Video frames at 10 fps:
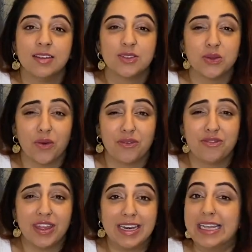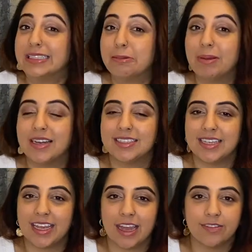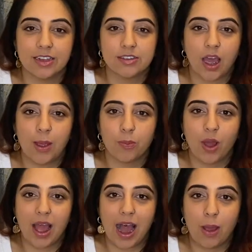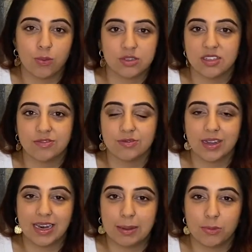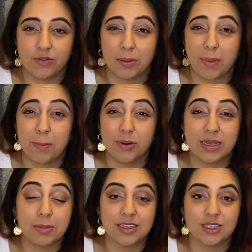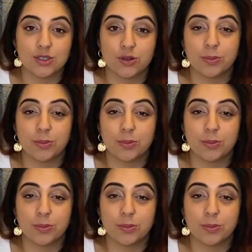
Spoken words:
sort of fitness ability in the time where I wasn't really moving my body much at all.